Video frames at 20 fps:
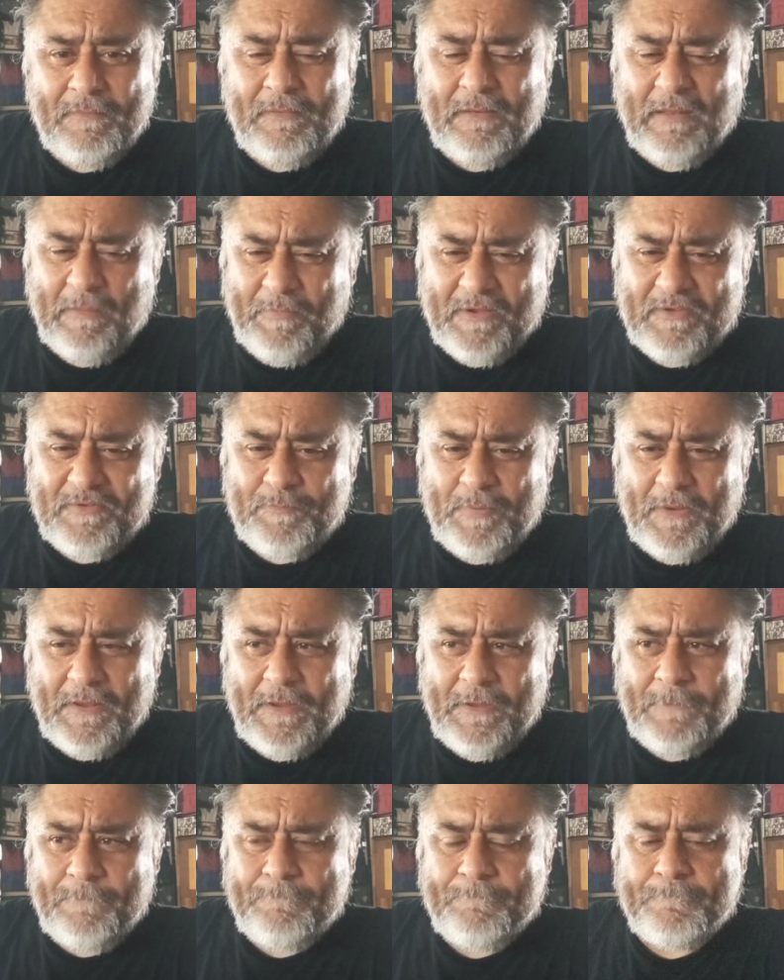Let me
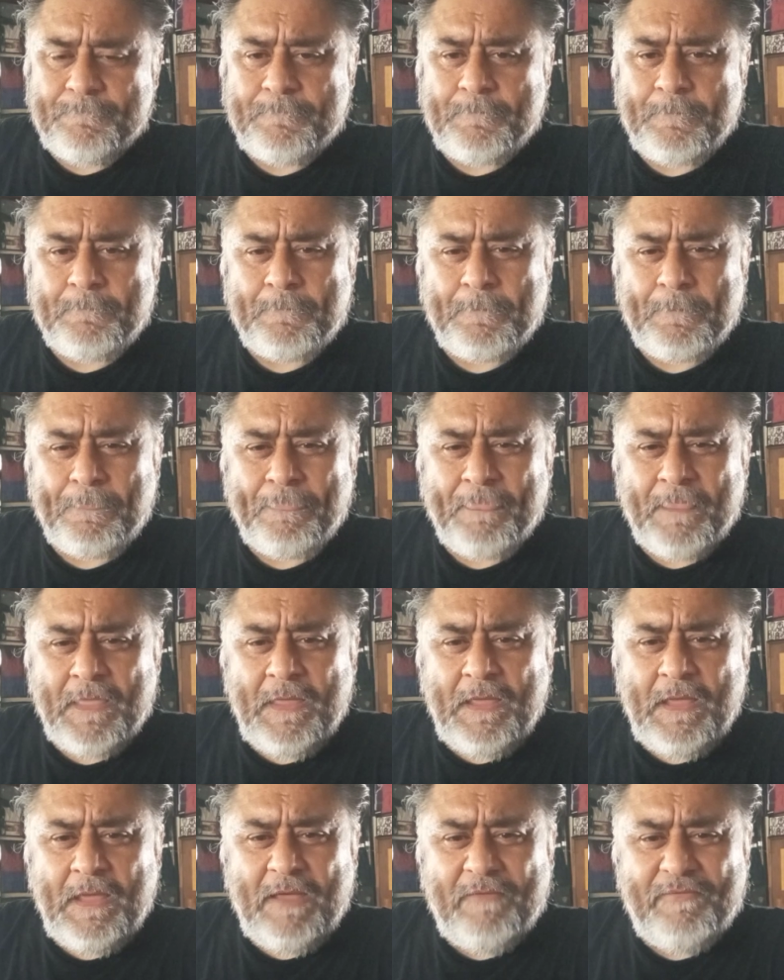explain.
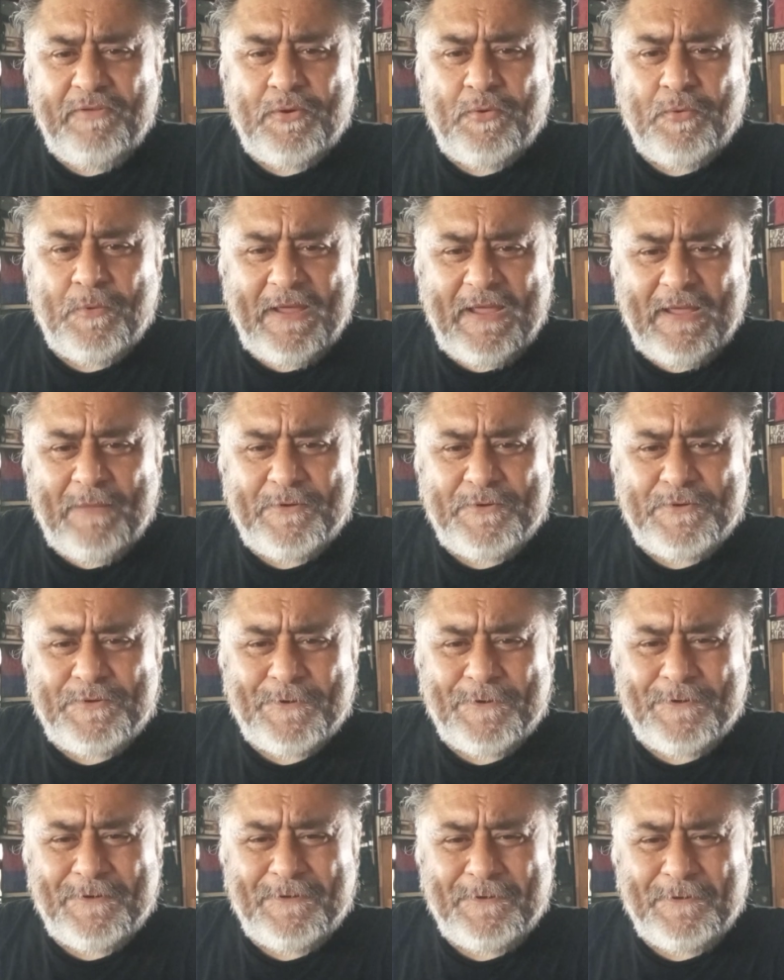If you go
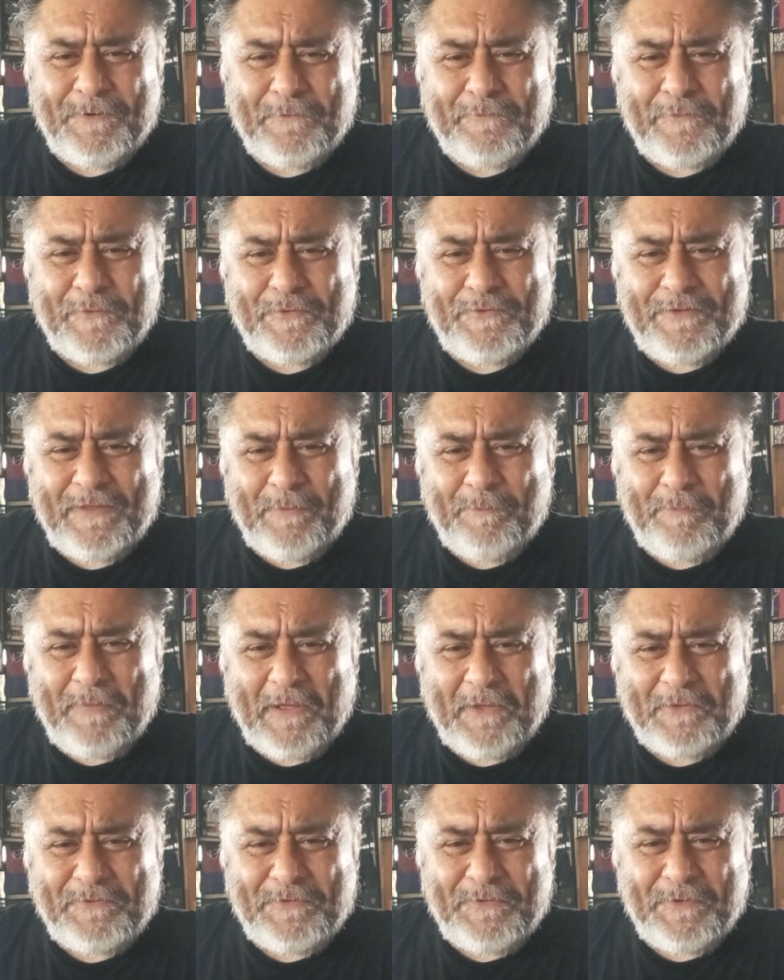amateur, your first 10
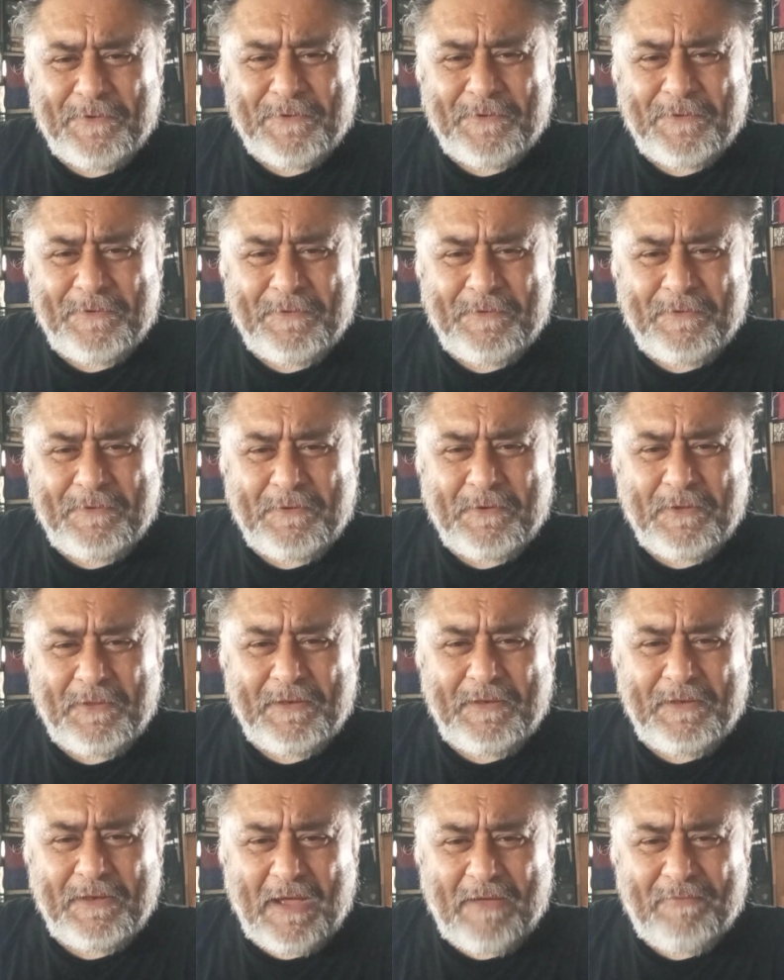bouts here, call
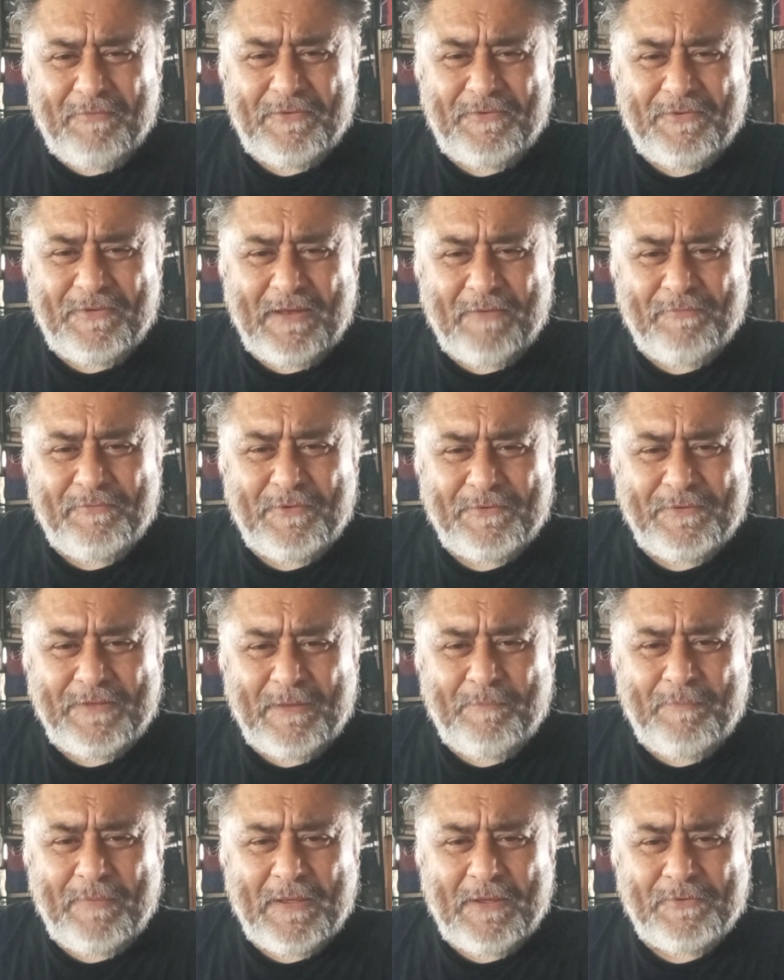it novice, and after
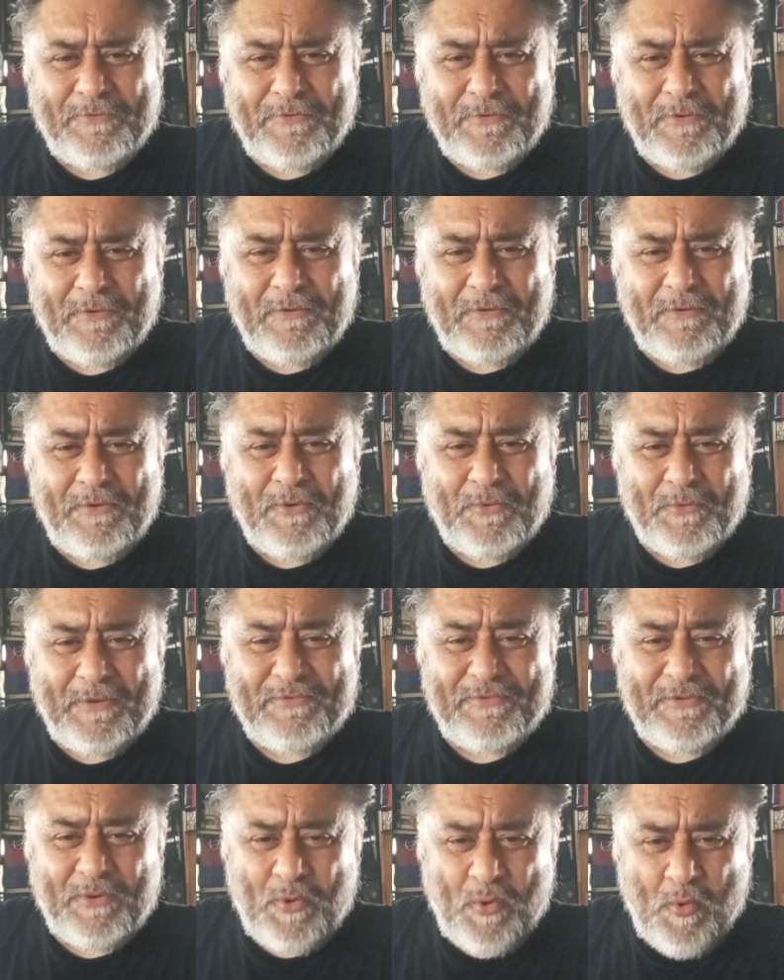10 bouts, you're known
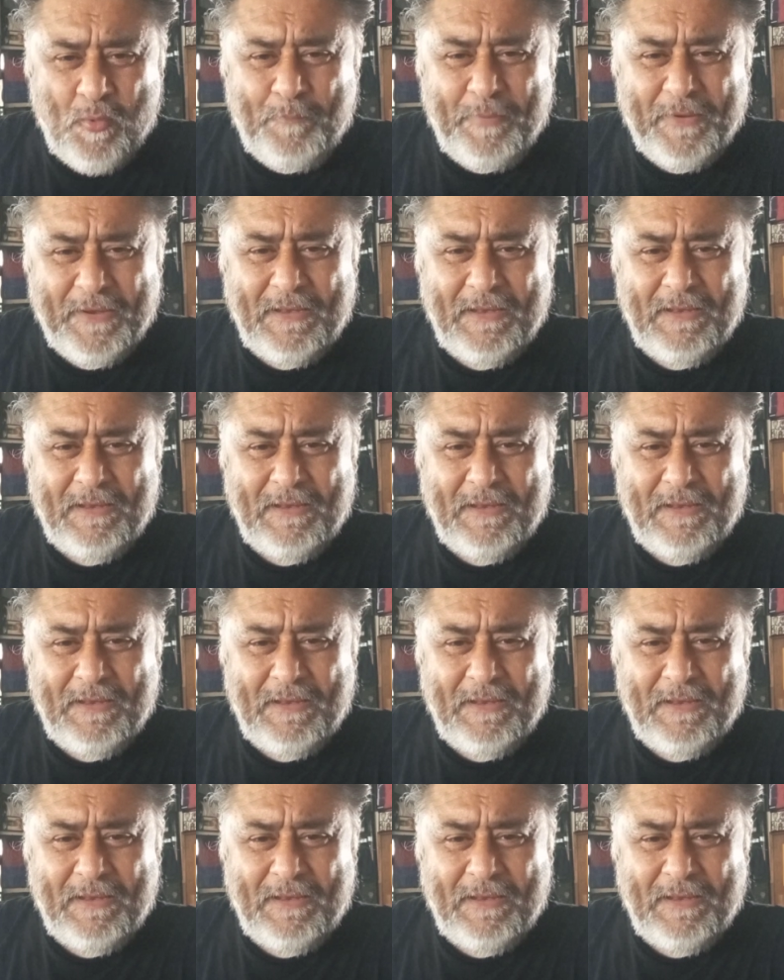as an open.